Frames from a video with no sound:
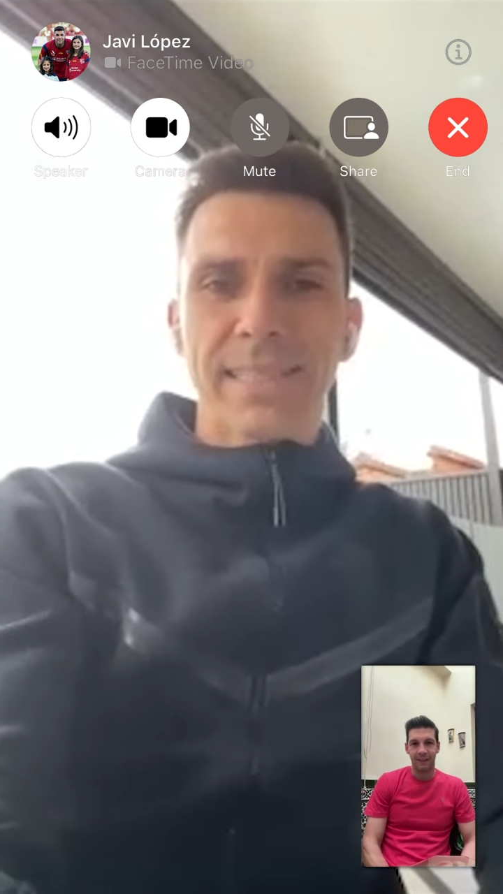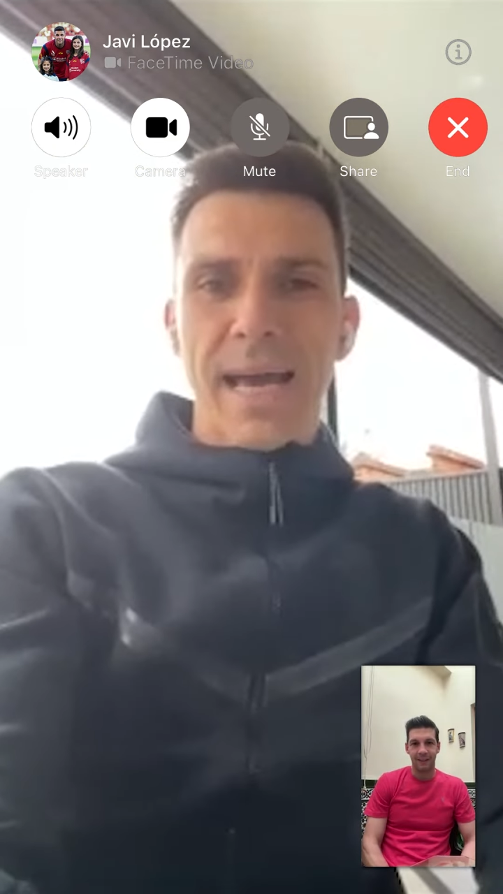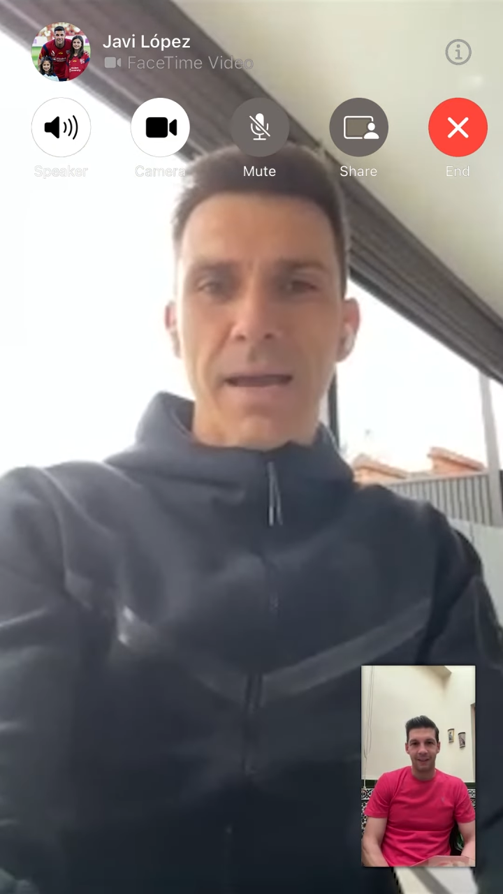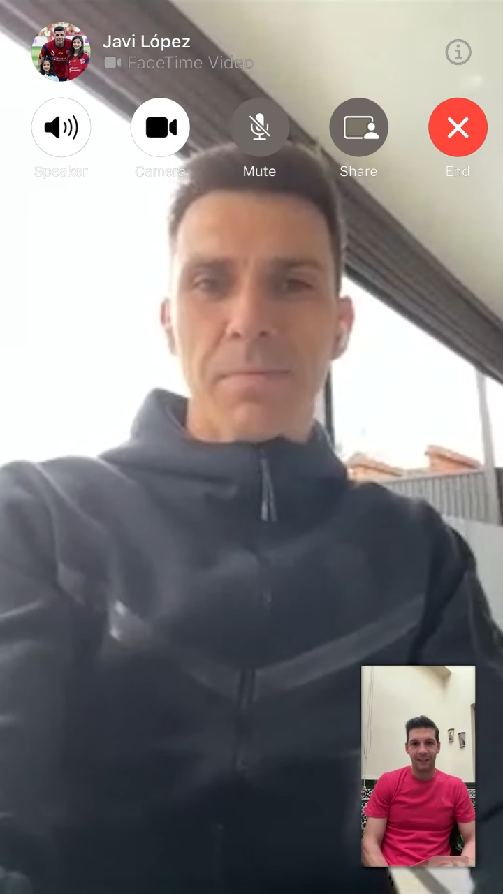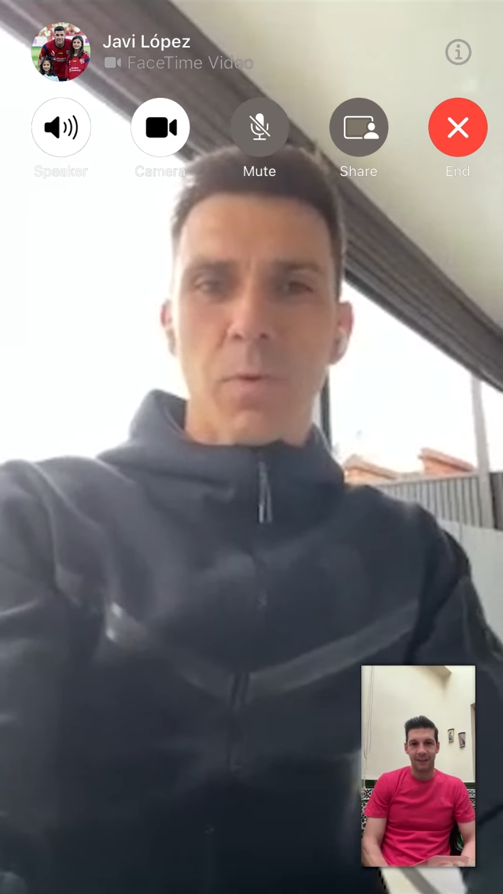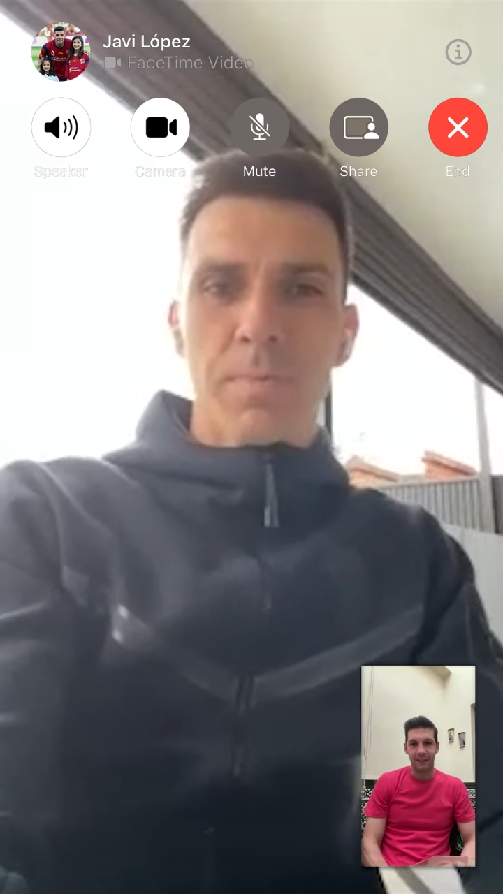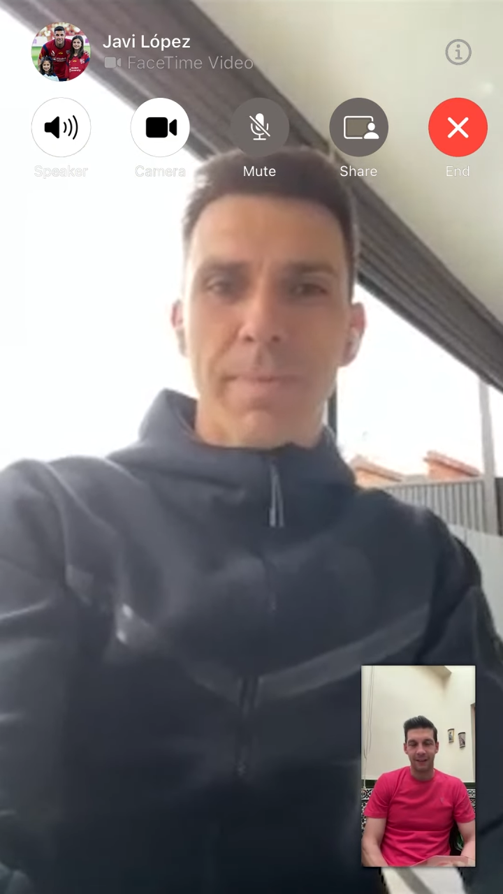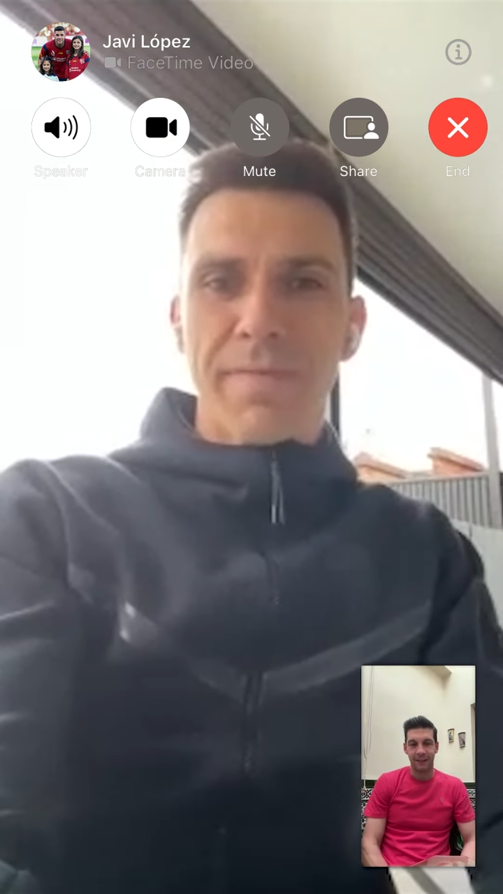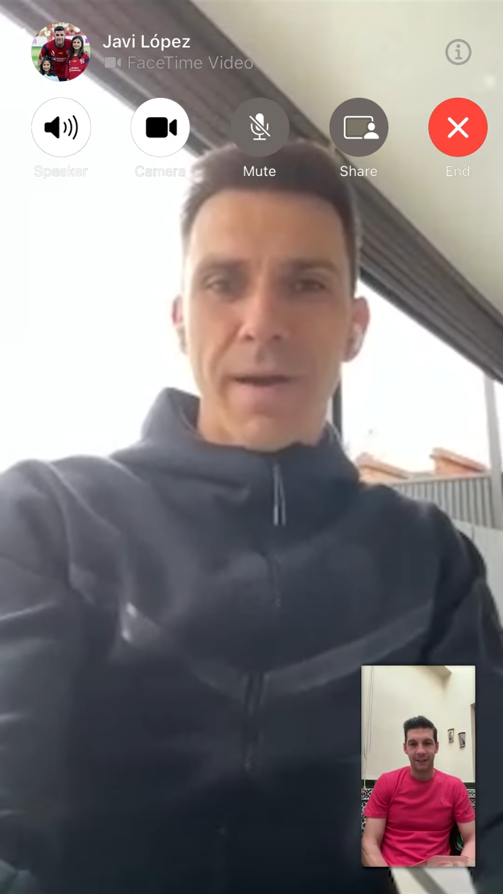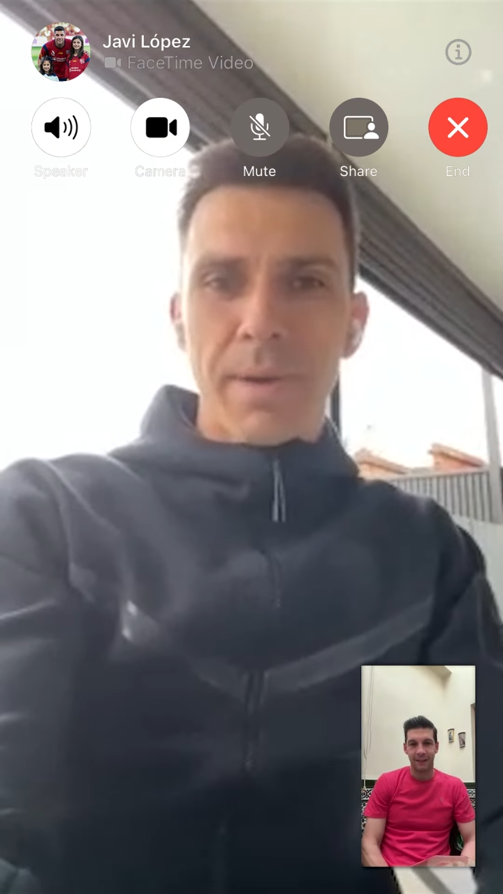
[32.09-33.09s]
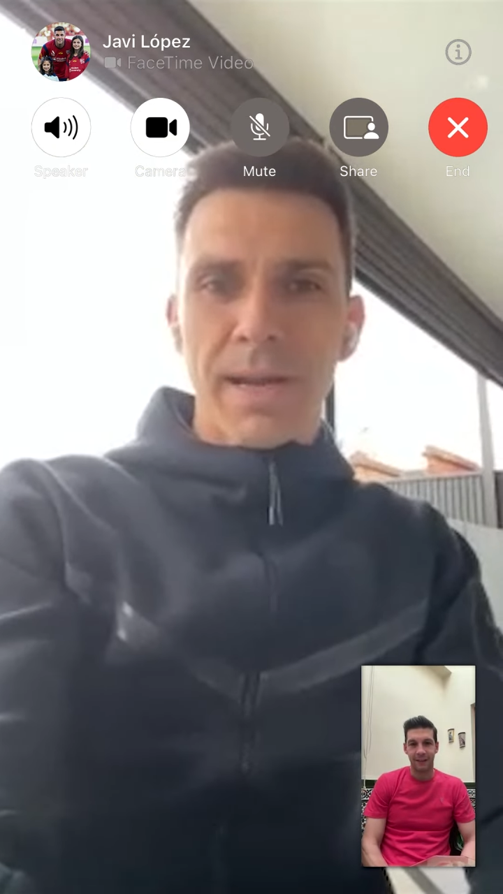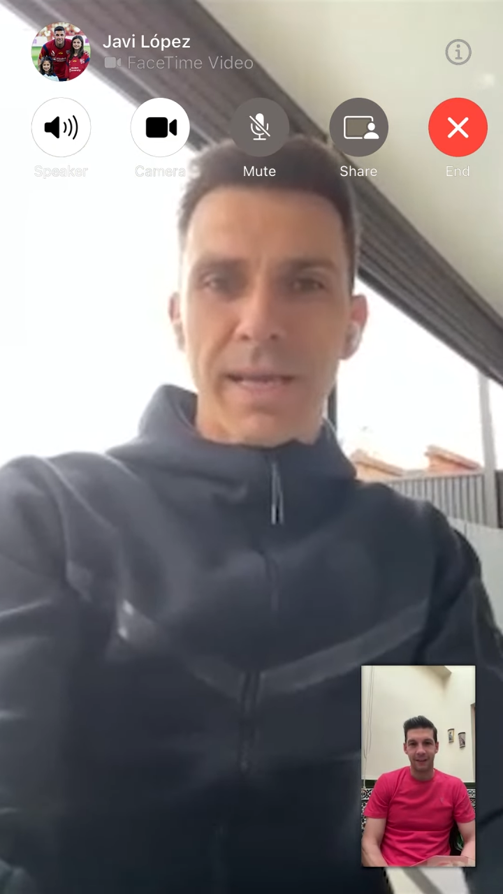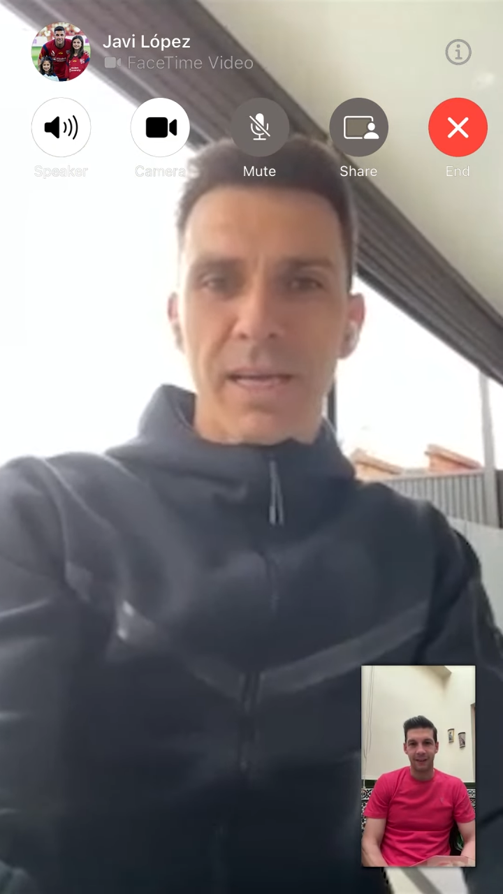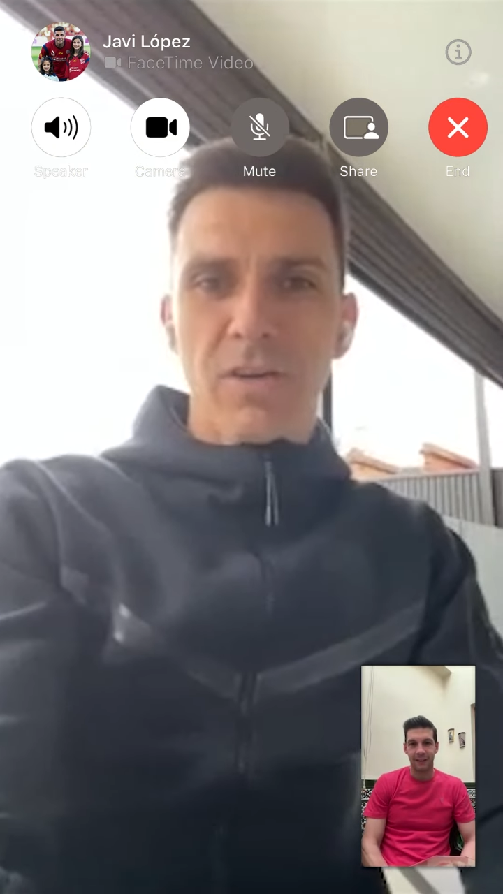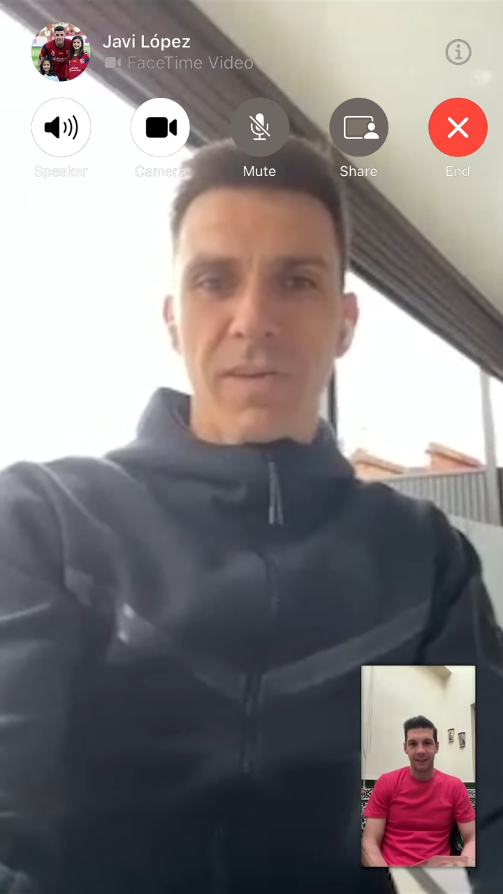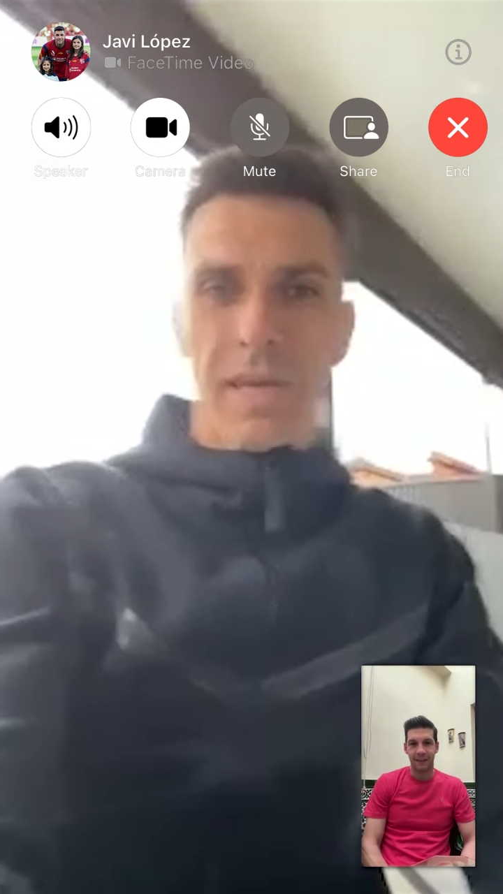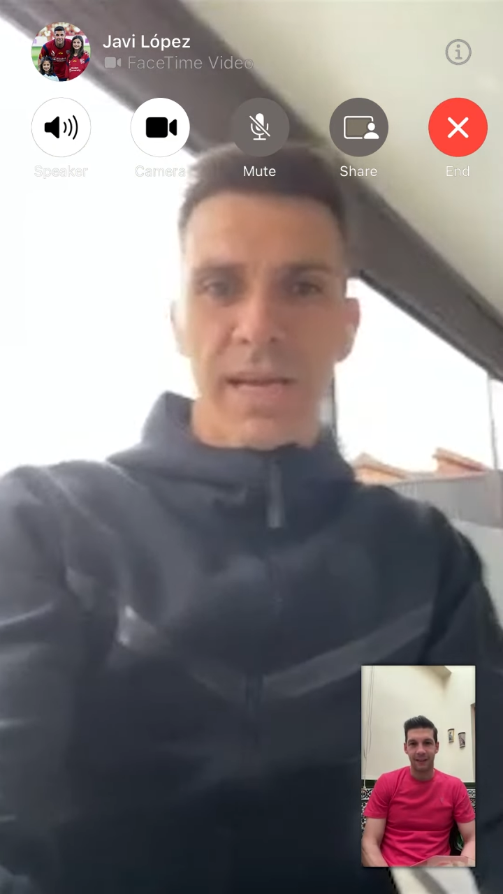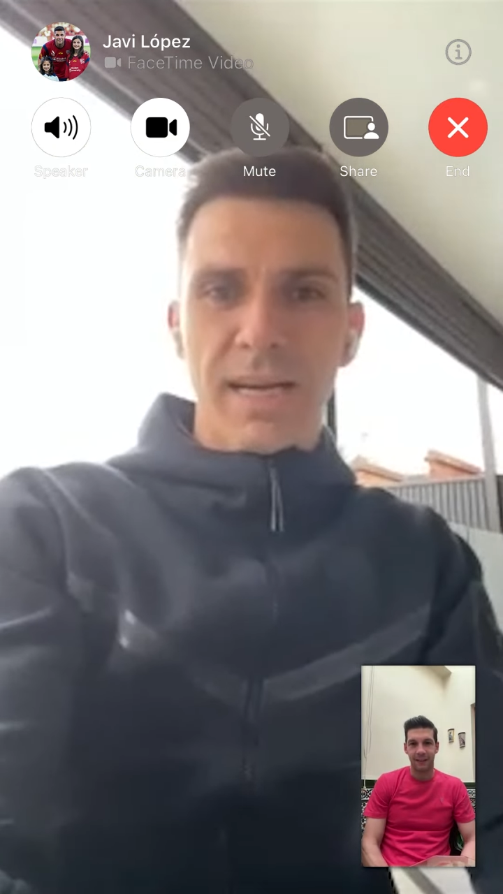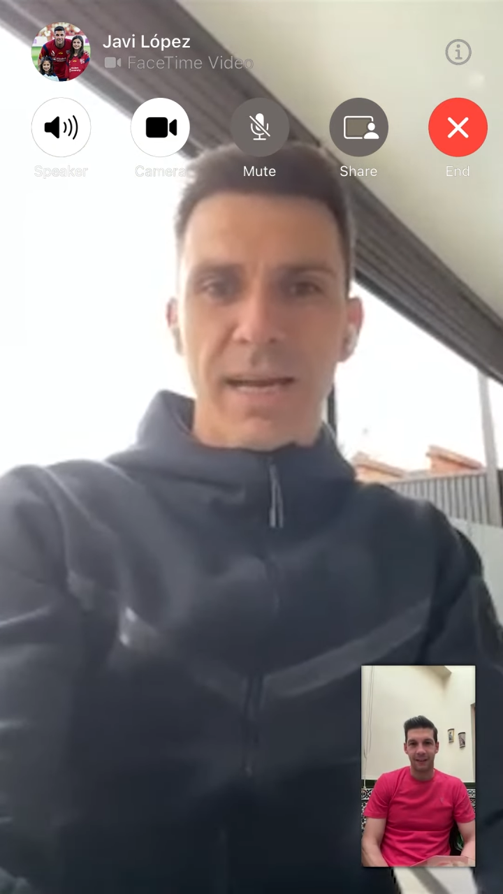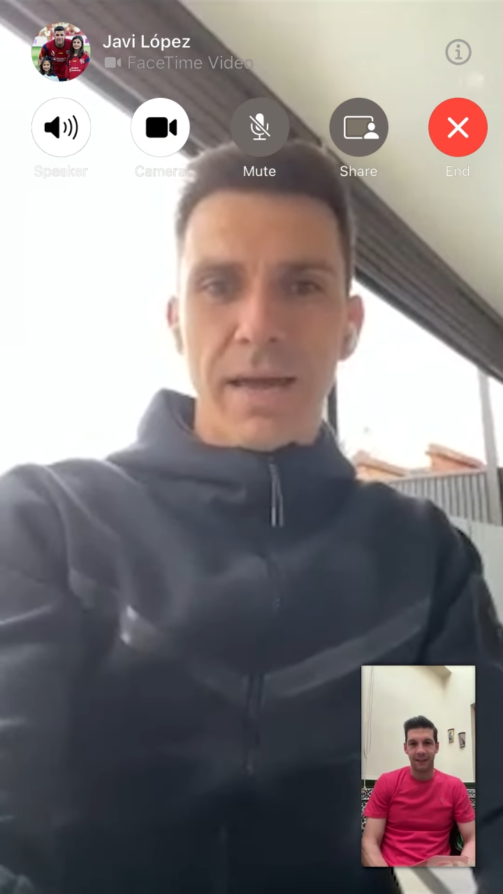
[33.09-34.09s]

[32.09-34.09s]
time with my family over there.